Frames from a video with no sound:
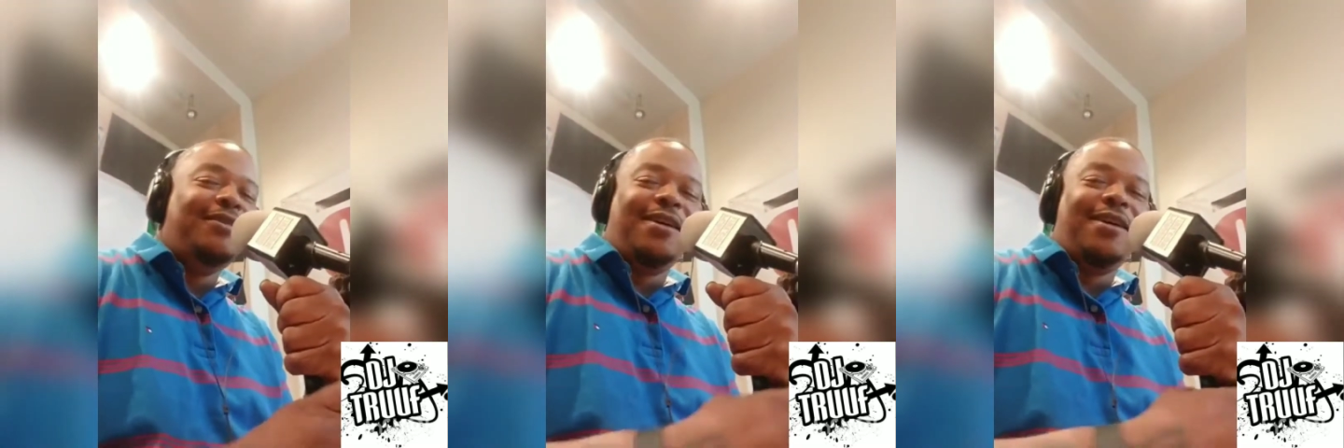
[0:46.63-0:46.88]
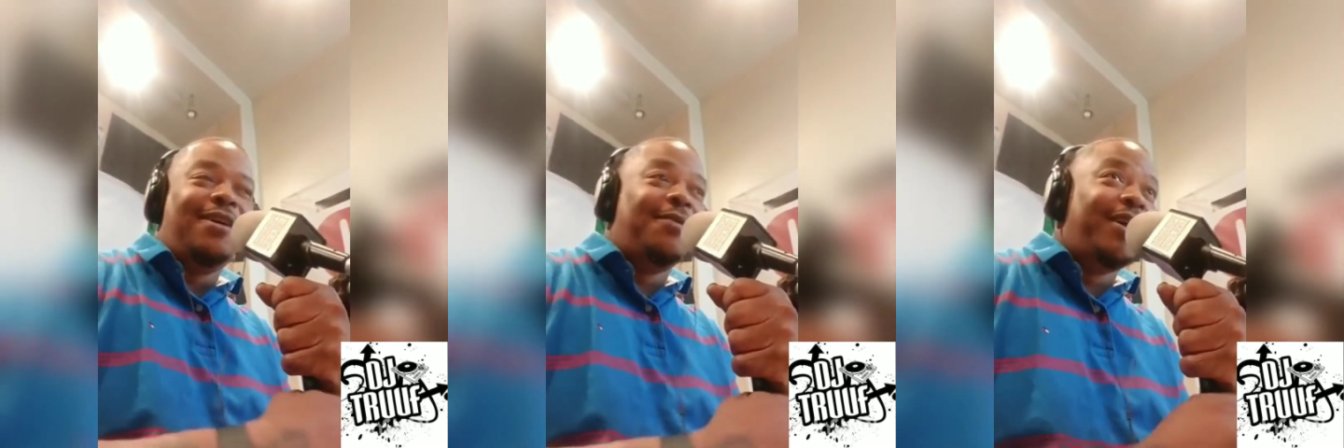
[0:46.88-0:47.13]

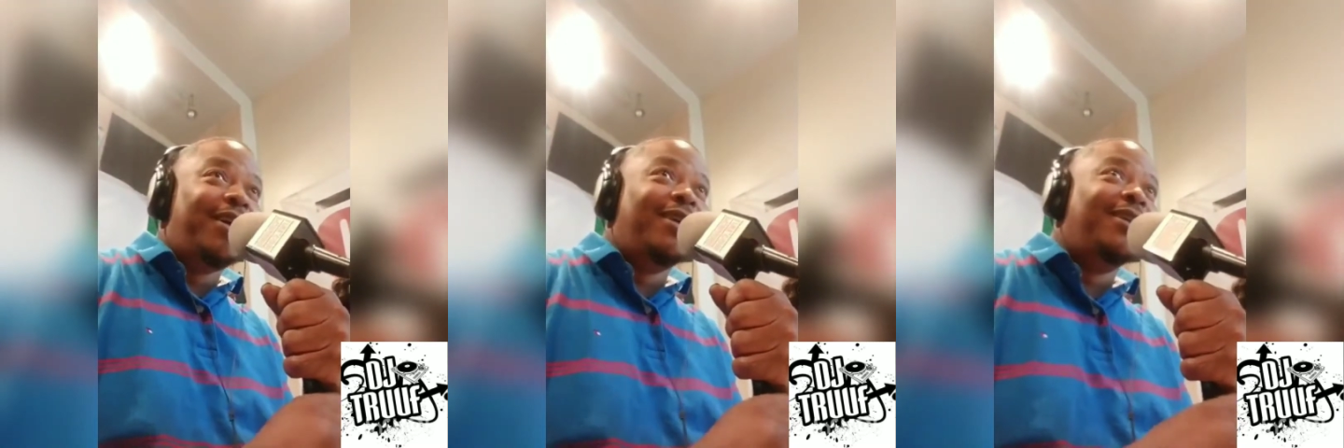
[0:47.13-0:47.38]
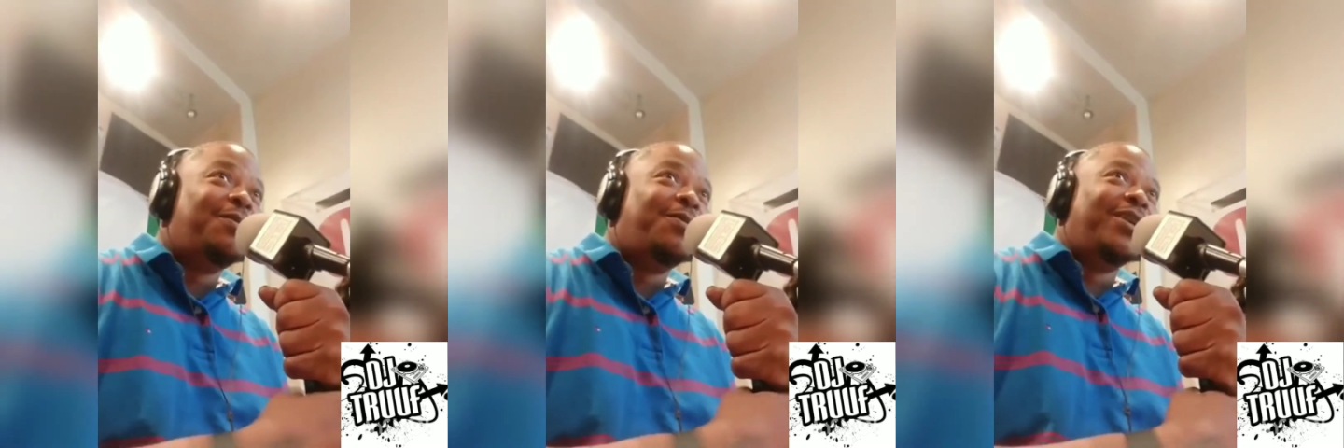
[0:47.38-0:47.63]
Oh man,
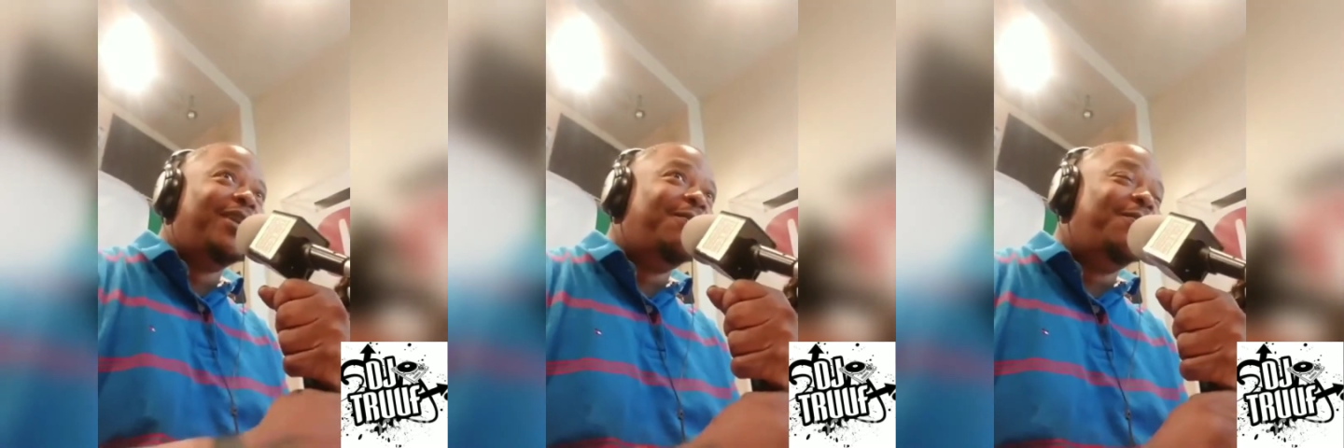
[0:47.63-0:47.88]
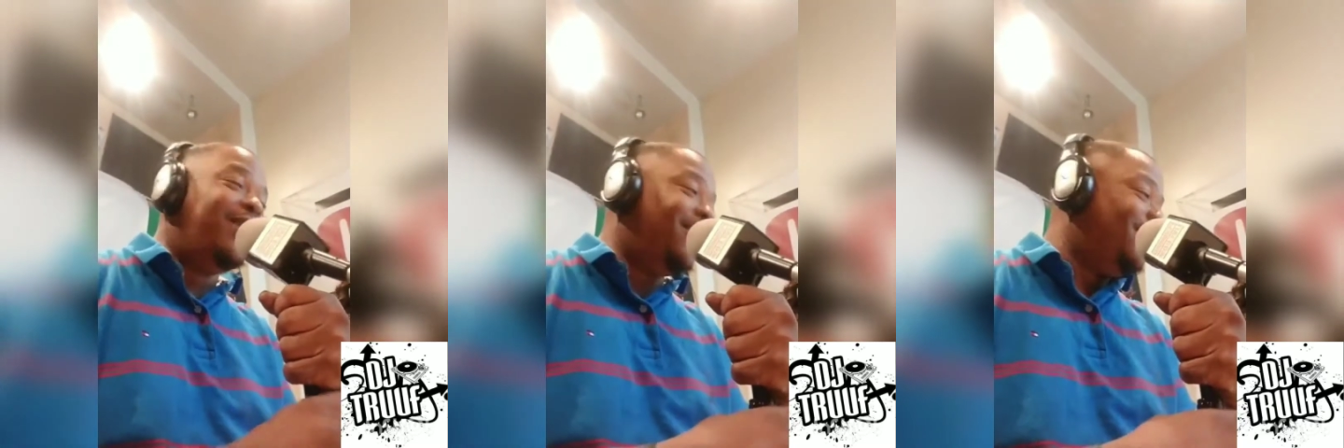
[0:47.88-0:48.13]
it's been a
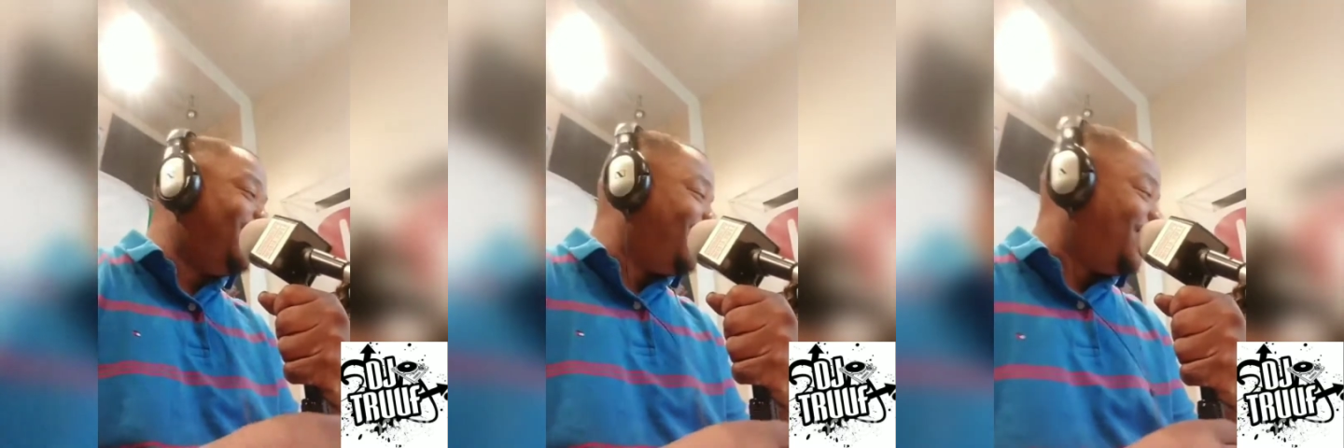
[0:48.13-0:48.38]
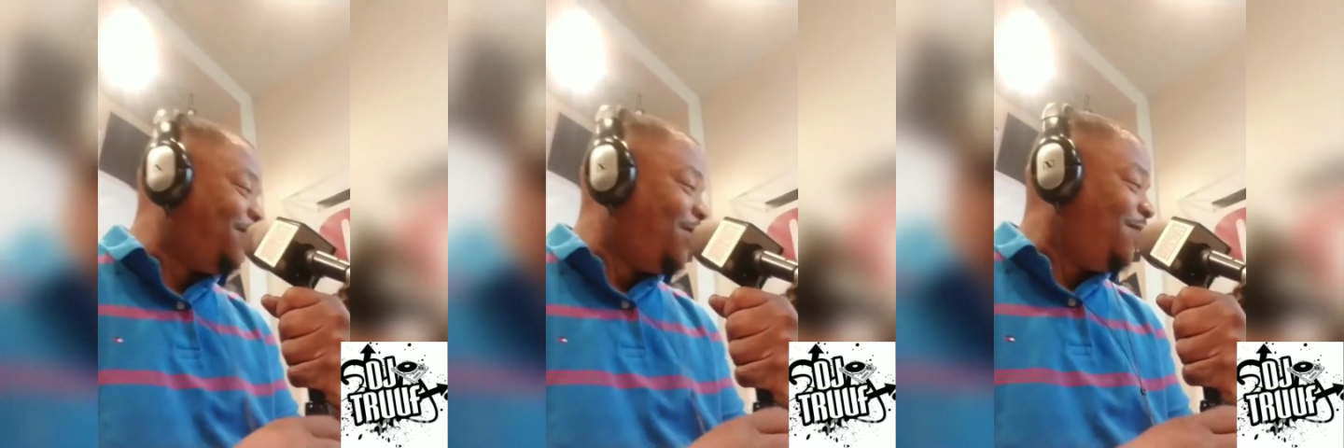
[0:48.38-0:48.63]
minute.
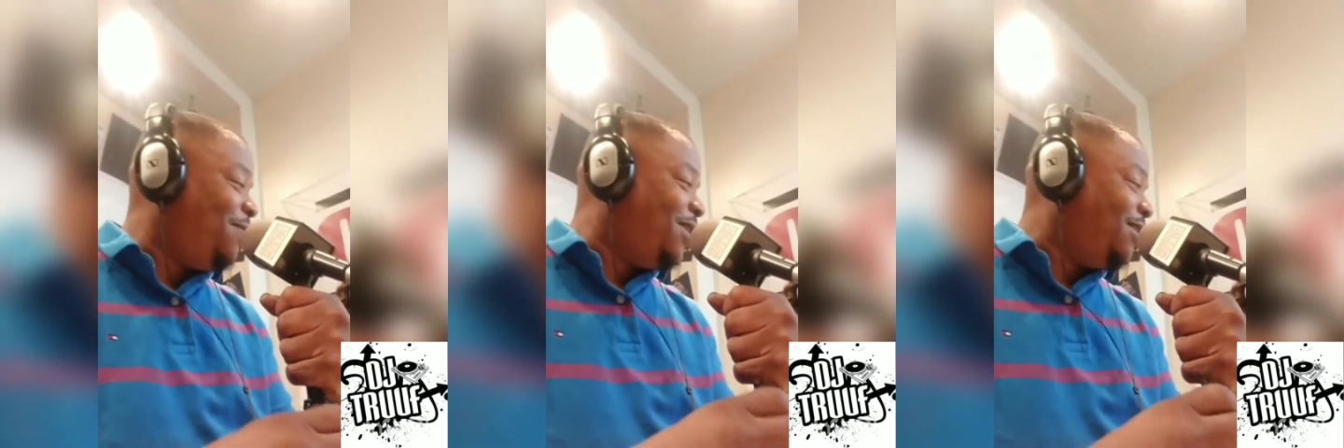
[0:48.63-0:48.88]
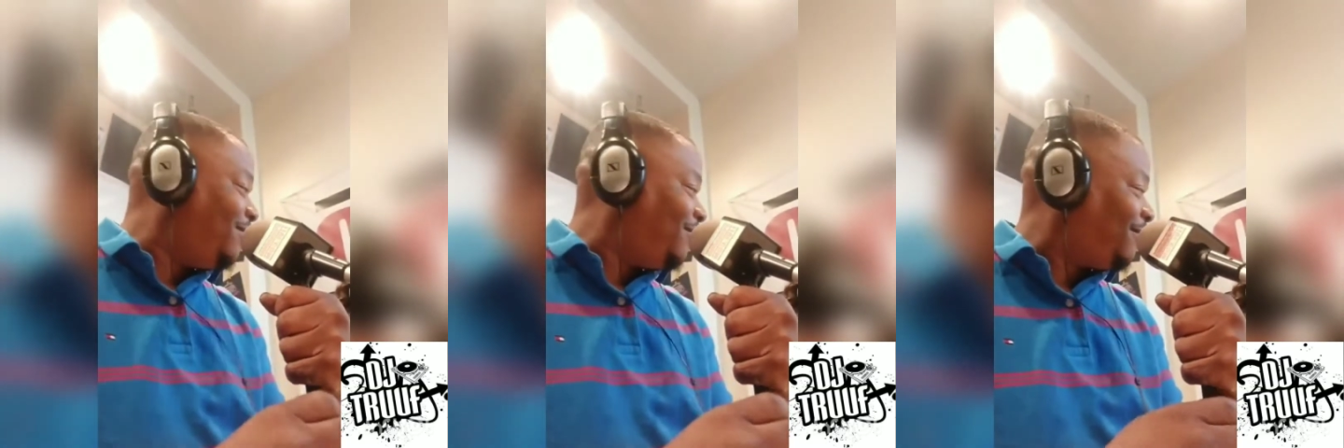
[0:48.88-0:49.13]

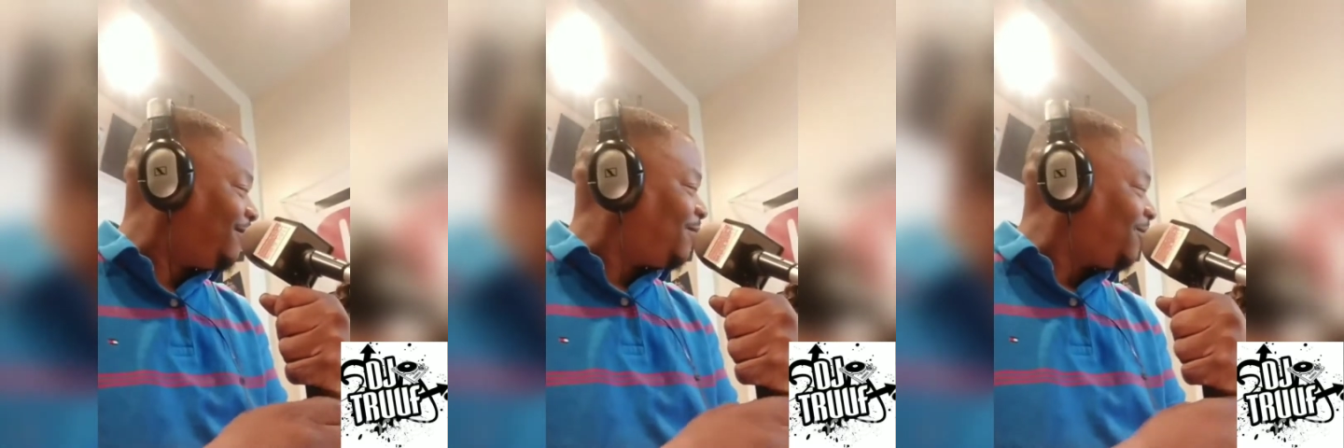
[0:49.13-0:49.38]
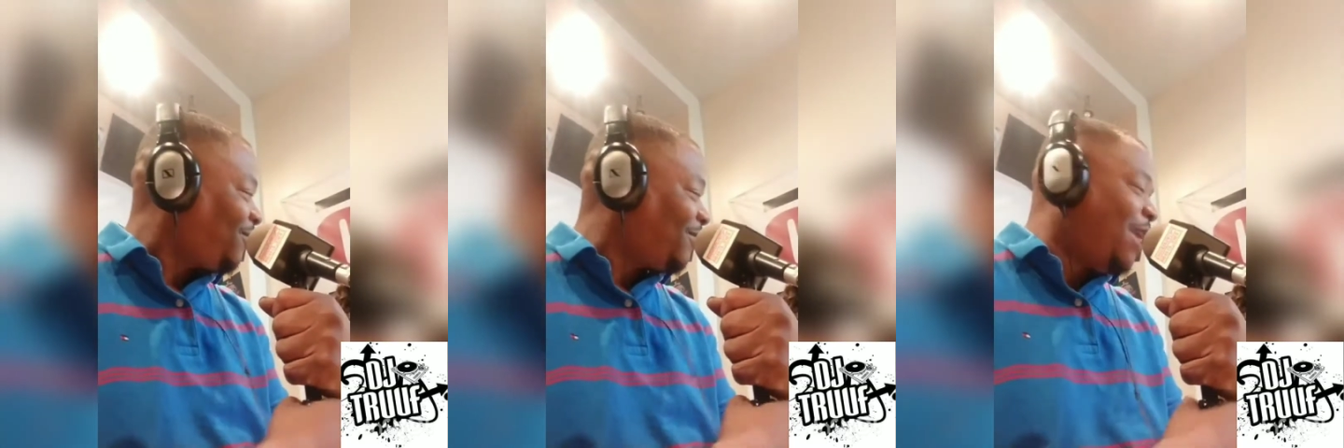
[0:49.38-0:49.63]

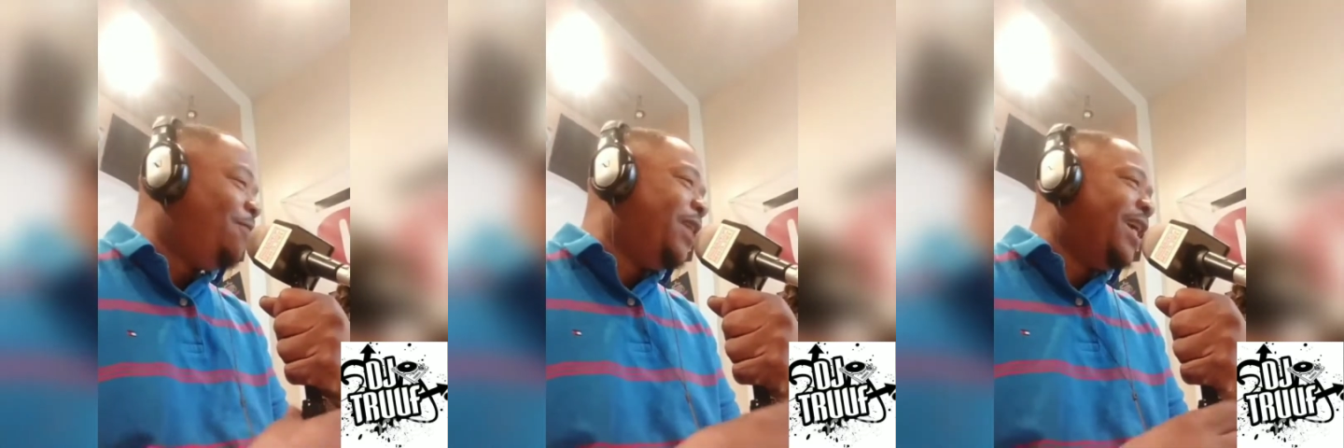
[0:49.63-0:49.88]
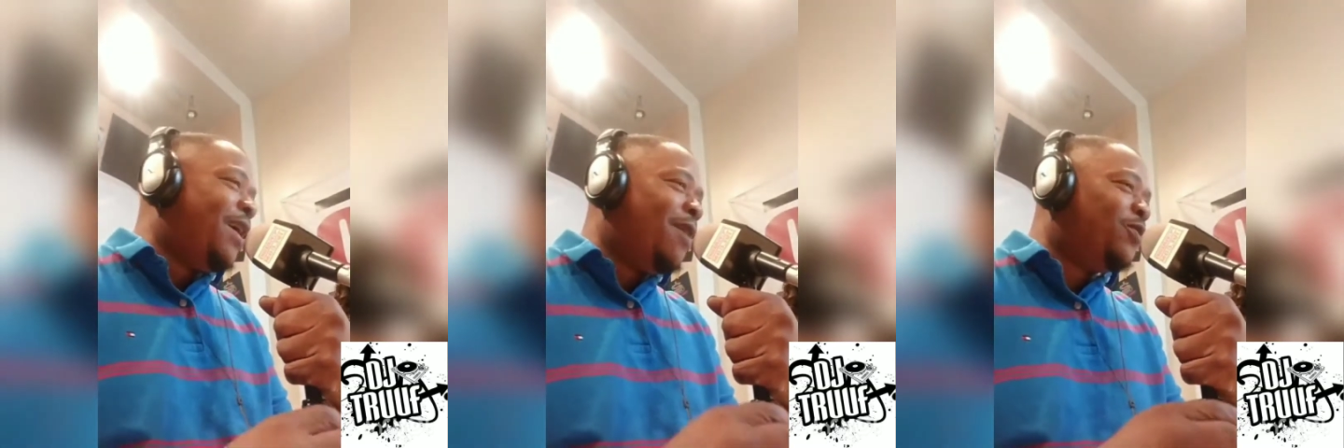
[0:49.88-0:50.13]
I